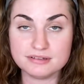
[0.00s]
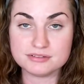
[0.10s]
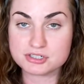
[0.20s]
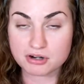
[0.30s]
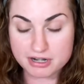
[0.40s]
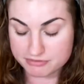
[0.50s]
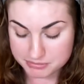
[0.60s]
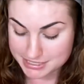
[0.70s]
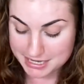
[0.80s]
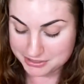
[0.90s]
Sorry if I'm
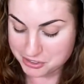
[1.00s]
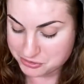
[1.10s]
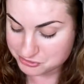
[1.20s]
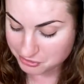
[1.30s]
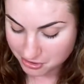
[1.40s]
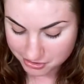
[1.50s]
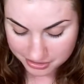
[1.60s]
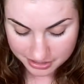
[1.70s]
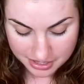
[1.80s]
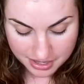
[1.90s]
saying those
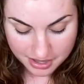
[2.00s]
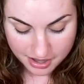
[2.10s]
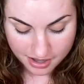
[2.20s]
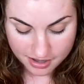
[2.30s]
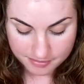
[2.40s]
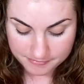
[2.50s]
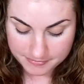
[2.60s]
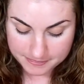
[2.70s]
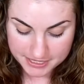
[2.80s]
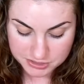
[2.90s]
wrong.
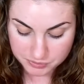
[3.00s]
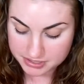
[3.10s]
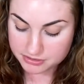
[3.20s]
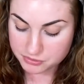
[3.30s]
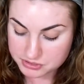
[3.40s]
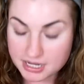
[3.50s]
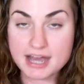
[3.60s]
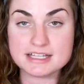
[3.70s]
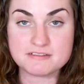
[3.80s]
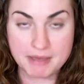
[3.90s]
It's when those
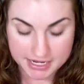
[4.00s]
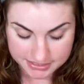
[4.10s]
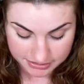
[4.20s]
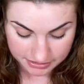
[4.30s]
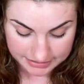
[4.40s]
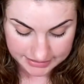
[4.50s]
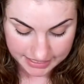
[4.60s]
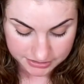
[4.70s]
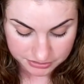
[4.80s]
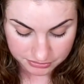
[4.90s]
kinds of bacteria
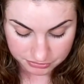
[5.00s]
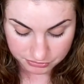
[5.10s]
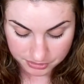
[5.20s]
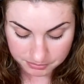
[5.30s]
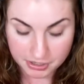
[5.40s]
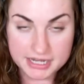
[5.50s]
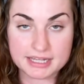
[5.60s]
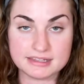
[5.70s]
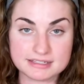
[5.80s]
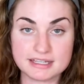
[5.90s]
enter through a break
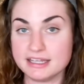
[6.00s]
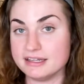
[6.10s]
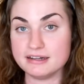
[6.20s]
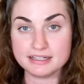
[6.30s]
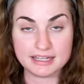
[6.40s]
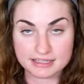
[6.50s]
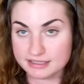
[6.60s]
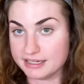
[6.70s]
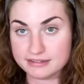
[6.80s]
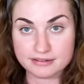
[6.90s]
in the skin, again,
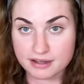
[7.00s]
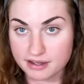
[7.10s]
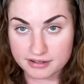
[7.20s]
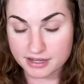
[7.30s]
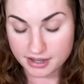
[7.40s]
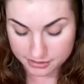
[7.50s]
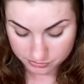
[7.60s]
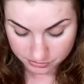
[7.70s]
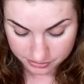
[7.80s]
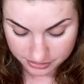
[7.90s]
like a cut
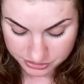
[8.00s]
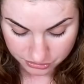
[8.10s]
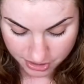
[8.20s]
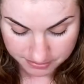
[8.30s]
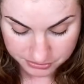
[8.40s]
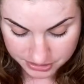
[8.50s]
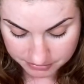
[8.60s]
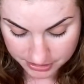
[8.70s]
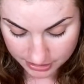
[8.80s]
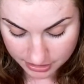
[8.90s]
or a scrape or
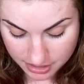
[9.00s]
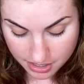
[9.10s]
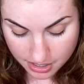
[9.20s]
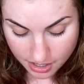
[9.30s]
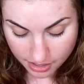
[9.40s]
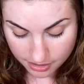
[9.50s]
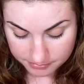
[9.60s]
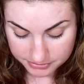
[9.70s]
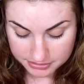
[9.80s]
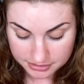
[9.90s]
something.
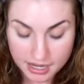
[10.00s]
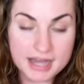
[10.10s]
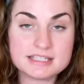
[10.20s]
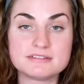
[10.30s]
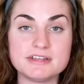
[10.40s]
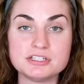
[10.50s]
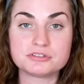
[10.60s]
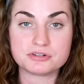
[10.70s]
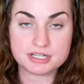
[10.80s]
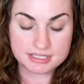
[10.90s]
The kinds of
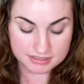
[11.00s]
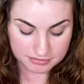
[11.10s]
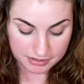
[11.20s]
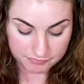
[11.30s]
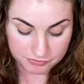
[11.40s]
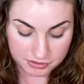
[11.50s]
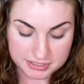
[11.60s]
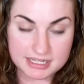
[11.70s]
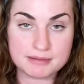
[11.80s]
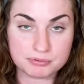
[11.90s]
injuries, for
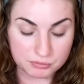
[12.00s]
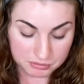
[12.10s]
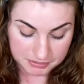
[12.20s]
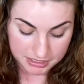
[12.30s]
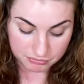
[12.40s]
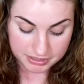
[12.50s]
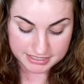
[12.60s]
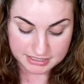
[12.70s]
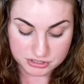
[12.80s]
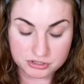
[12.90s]
example, would be a
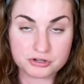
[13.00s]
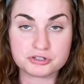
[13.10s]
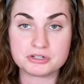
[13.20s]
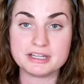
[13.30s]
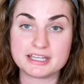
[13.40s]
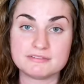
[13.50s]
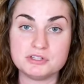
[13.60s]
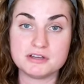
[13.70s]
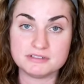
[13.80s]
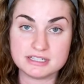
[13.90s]
recent surgery, like if
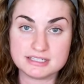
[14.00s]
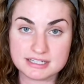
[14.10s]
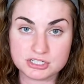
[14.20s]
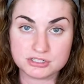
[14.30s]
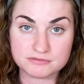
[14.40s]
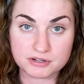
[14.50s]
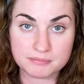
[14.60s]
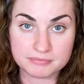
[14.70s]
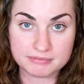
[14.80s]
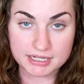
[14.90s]
you have an incision
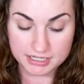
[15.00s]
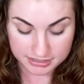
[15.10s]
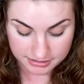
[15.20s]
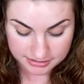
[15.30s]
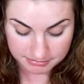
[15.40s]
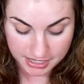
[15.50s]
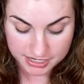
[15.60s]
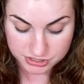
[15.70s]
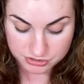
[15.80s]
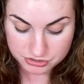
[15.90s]
from getting some kind
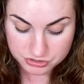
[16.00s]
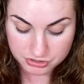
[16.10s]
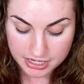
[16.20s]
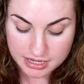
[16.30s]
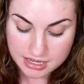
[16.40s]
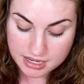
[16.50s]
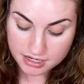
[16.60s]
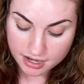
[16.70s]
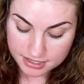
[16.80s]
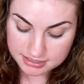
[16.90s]
of surgery,
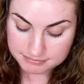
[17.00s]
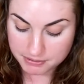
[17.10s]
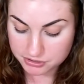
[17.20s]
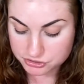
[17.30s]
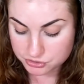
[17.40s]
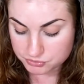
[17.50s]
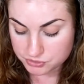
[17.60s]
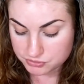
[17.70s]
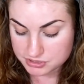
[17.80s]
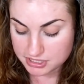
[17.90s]
cuts, puncture
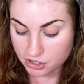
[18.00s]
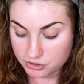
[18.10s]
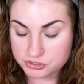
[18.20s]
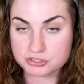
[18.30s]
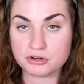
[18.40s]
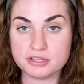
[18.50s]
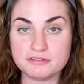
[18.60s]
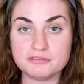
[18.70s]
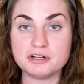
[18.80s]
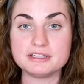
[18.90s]
wounds, an ulcer on the
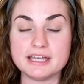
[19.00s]
foot.